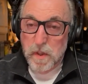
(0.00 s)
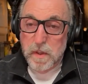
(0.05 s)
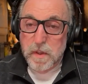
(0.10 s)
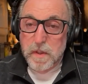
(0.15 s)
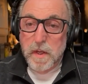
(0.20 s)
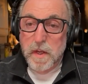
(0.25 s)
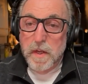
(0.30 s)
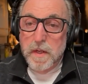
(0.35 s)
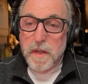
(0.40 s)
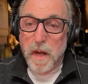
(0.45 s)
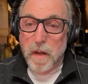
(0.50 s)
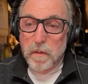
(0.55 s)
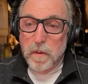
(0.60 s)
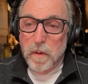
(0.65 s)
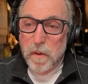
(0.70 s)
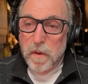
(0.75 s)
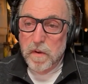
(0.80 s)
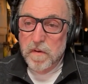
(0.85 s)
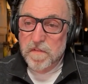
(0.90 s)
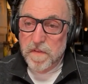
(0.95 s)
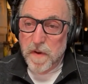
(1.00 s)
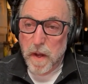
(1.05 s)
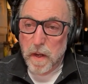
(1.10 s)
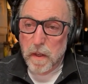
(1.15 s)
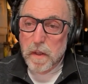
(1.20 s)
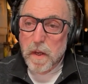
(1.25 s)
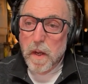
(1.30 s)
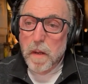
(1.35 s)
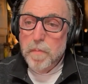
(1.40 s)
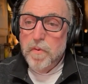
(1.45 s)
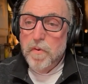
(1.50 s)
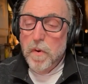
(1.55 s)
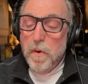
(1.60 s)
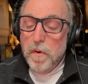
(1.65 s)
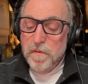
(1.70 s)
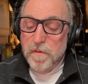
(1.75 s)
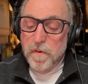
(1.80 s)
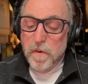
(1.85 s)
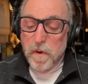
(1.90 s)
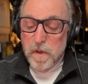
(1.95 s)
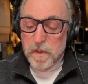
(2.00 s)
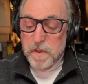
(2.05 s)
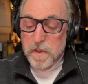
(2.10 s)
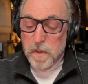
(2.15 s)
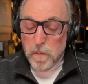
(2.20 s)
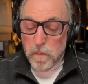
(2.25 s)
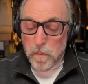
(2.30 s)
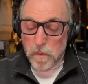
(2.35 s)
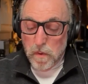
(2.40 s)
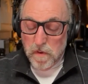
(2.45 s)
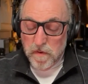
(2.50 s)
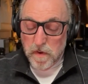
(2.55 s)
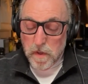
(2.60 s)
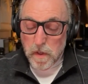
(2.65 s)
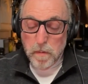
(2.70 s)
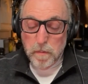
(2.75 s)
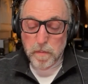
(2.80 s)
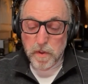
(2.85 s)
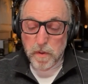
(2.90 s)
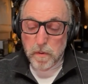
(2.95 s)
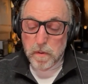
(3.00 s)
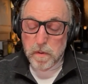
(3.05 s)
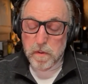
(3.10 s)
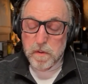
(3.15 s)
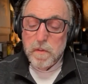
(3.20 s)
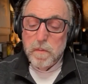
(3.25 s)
he downloaded Final Cut Pro for us on one of our computers,